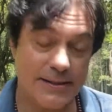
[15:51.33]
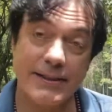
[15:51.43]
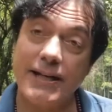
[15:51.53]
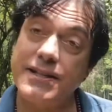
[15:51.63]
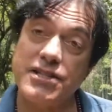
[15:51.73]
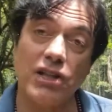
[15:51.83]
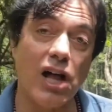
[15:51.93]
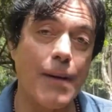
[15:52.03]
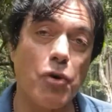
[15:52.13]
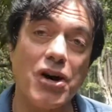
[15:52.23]
And there's a
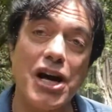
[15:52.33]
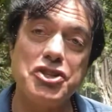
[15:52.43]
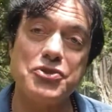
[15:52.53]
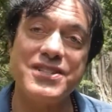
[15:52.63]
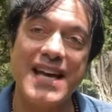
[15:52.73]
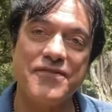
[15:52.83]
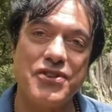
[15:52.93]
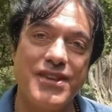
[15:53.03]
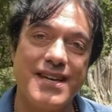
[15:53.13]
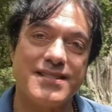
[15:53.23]
lot more countries after
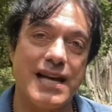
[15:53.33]
this.